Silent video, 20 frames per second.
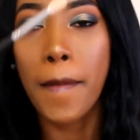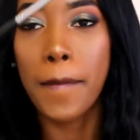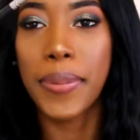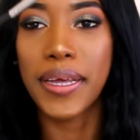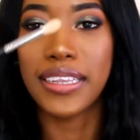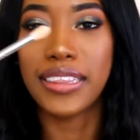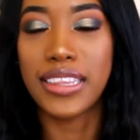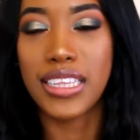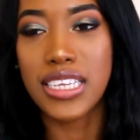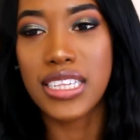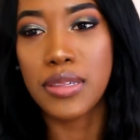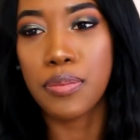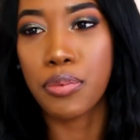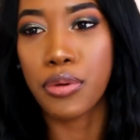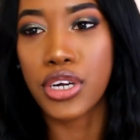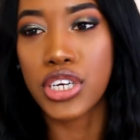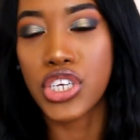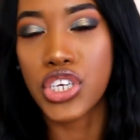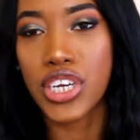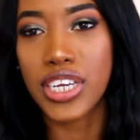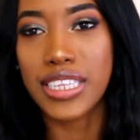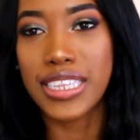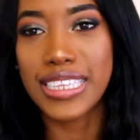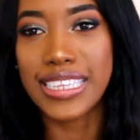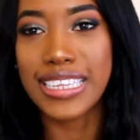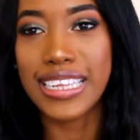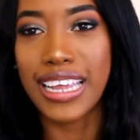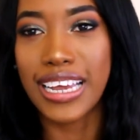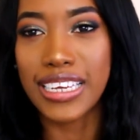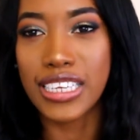But this brush,
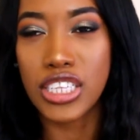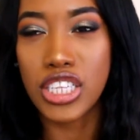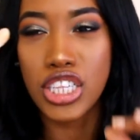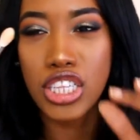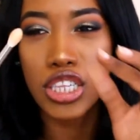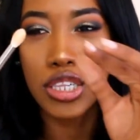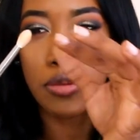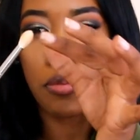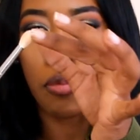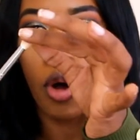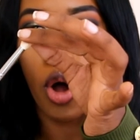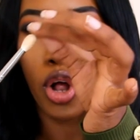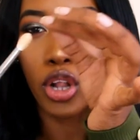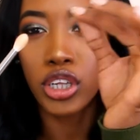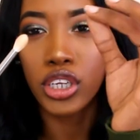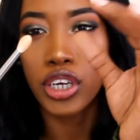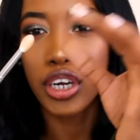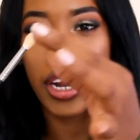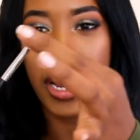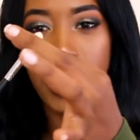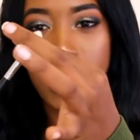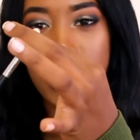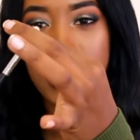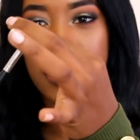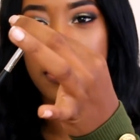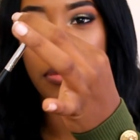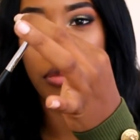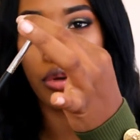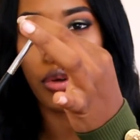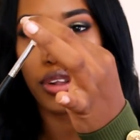it's like smaller and
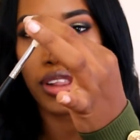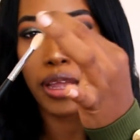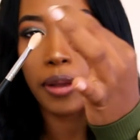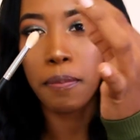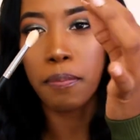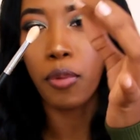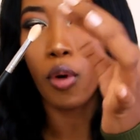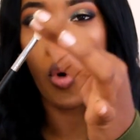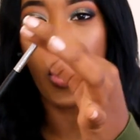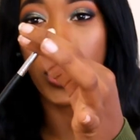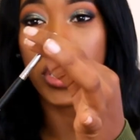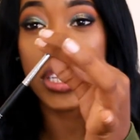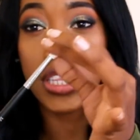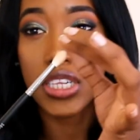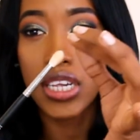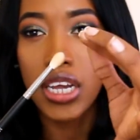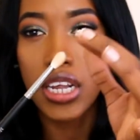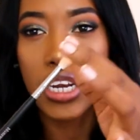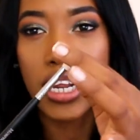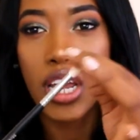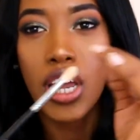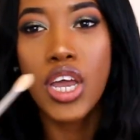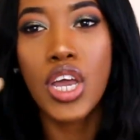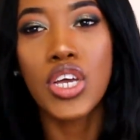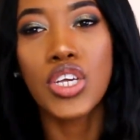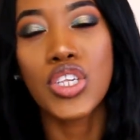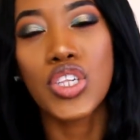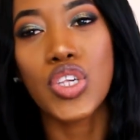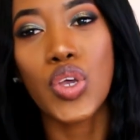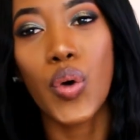it's more like pointed,
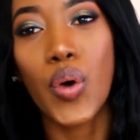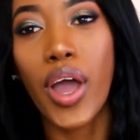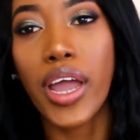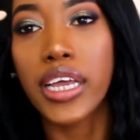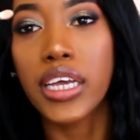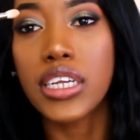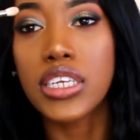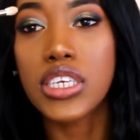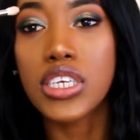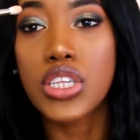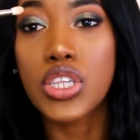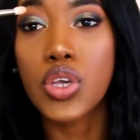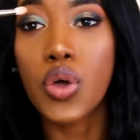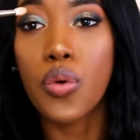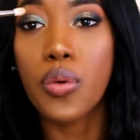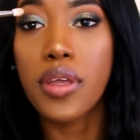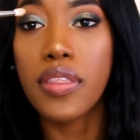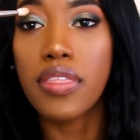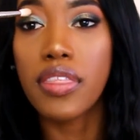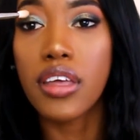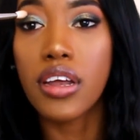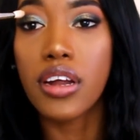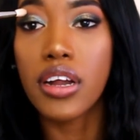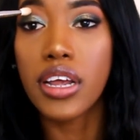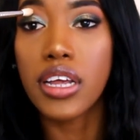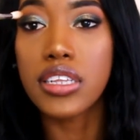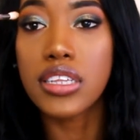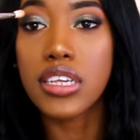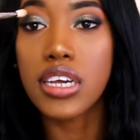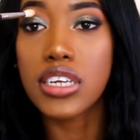so I can just go in there
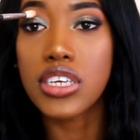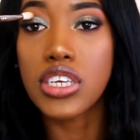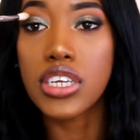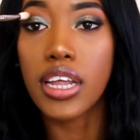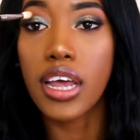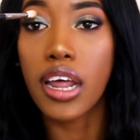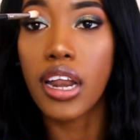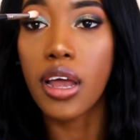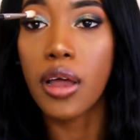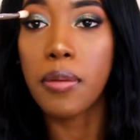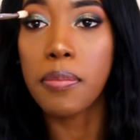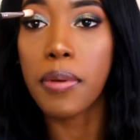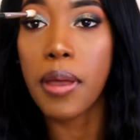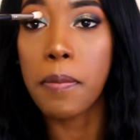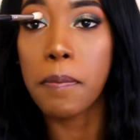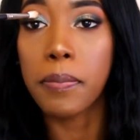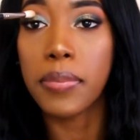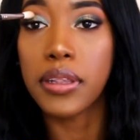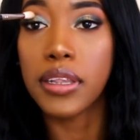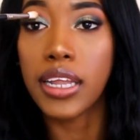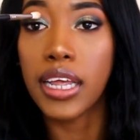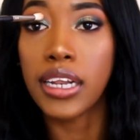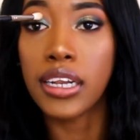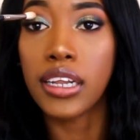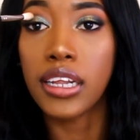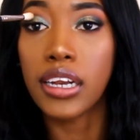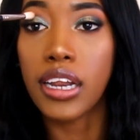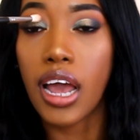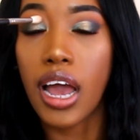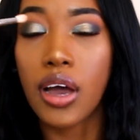and touch that up and
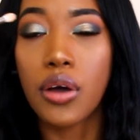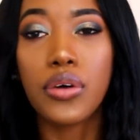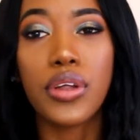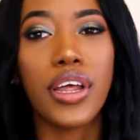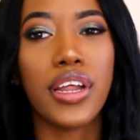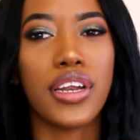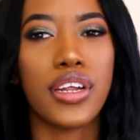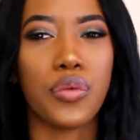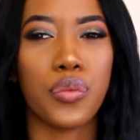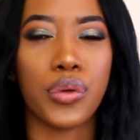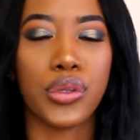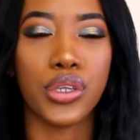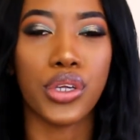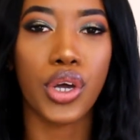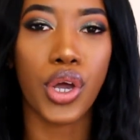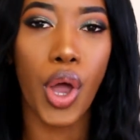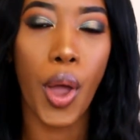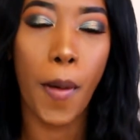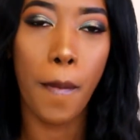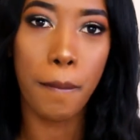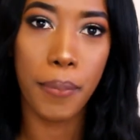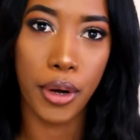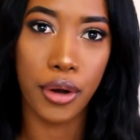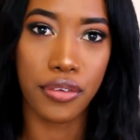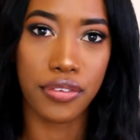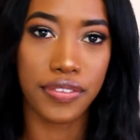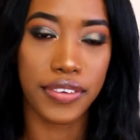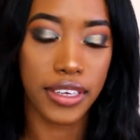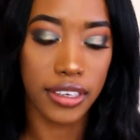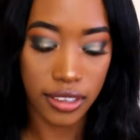blend it out and it will look
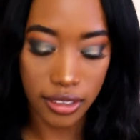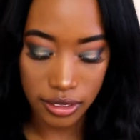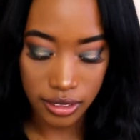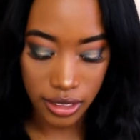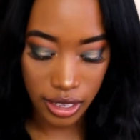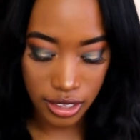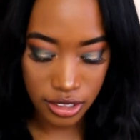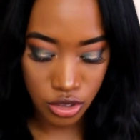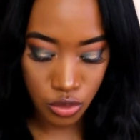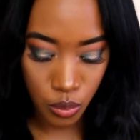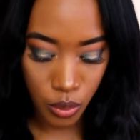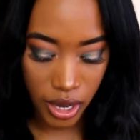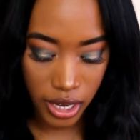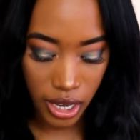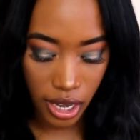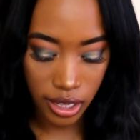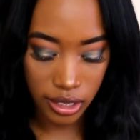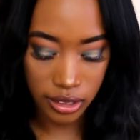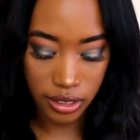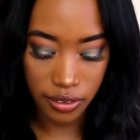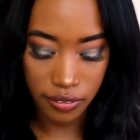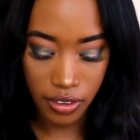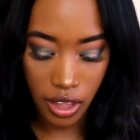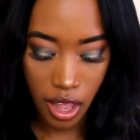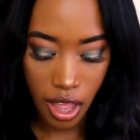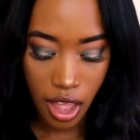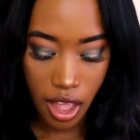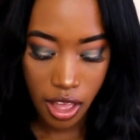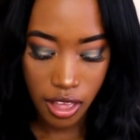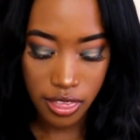perfect. That's why I love
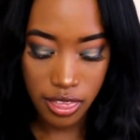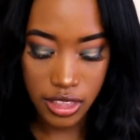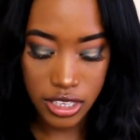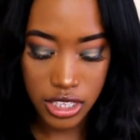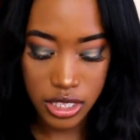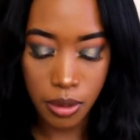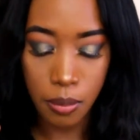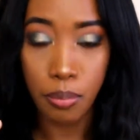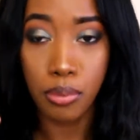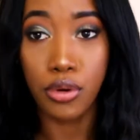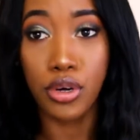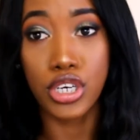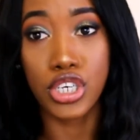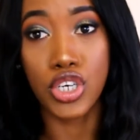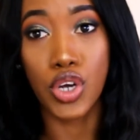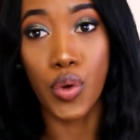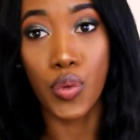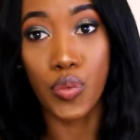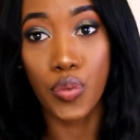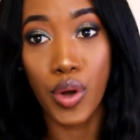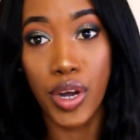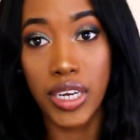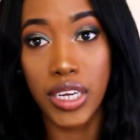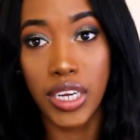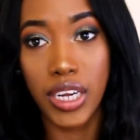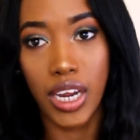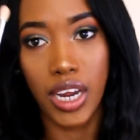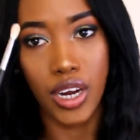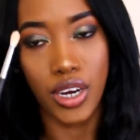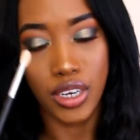this brush right
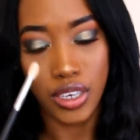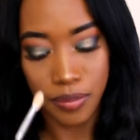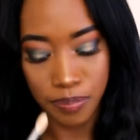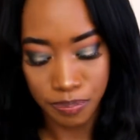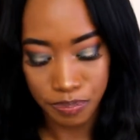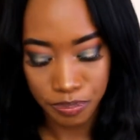here.